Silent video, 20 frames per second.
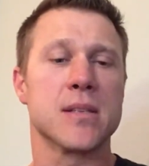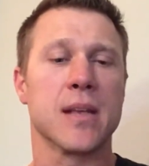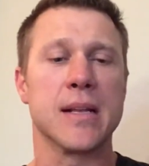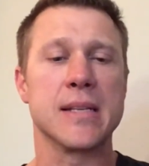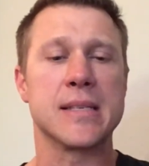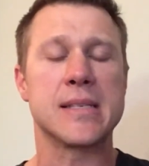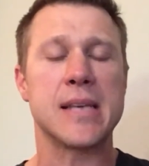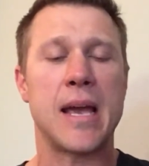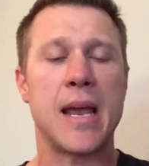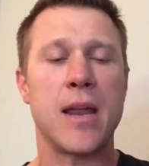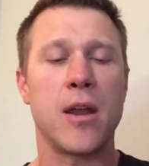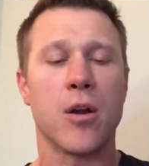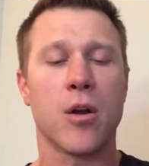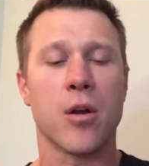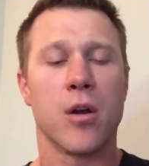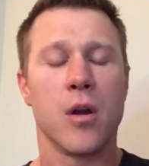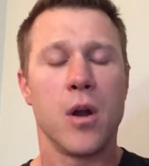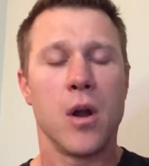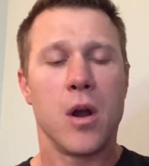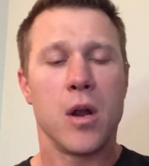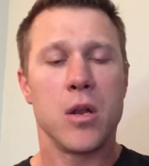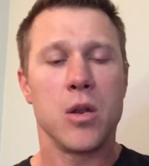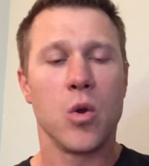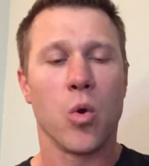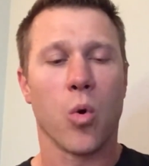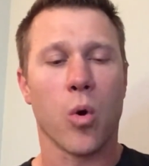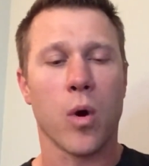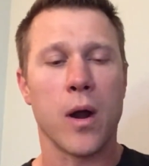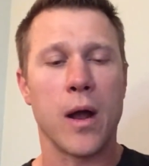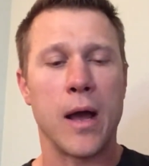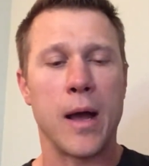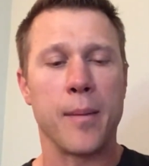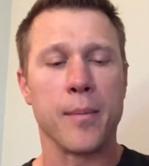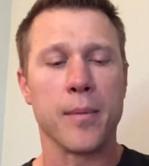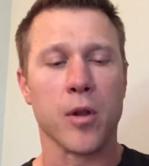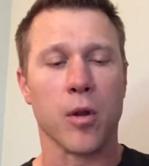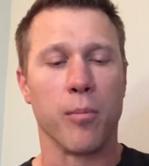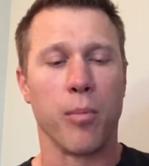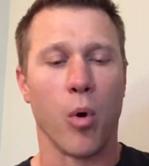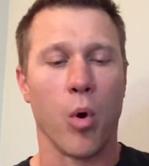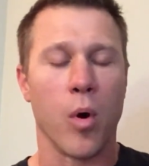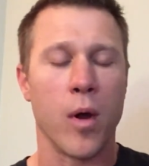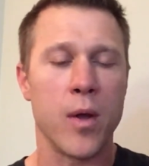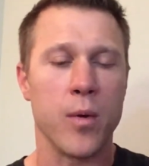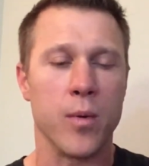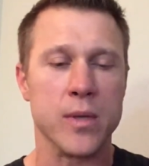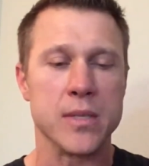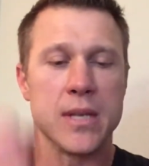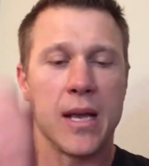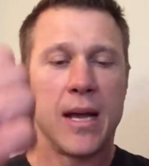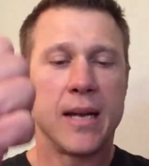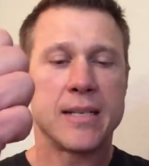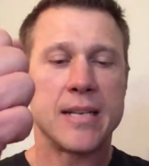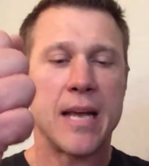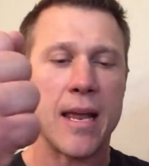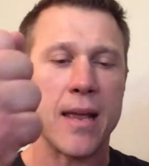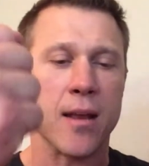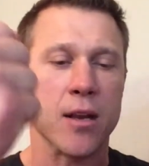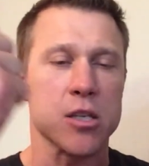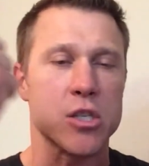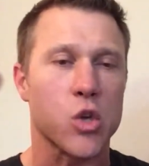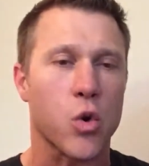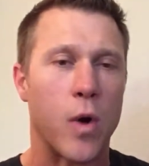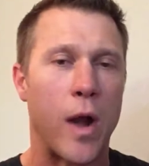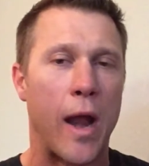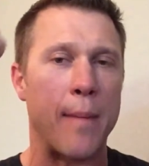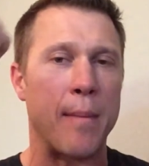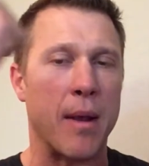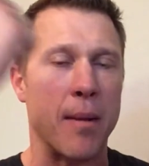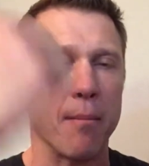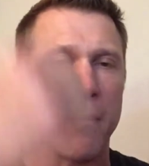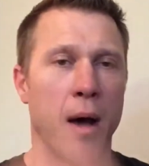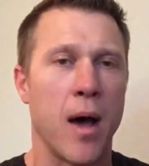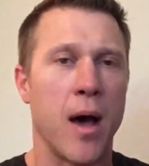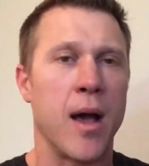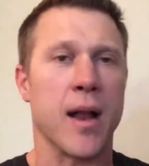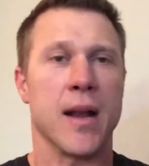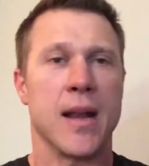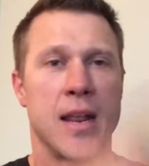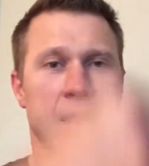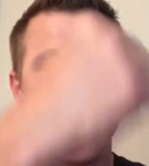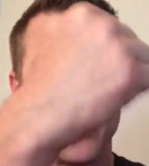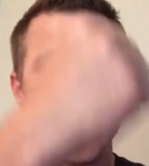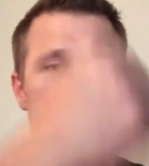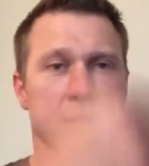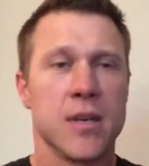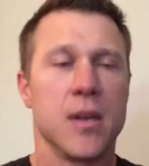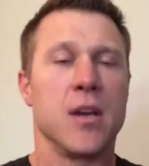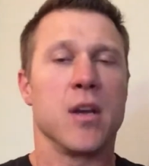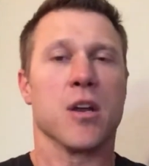Let's say your little boy was taking a ceramic mug and he was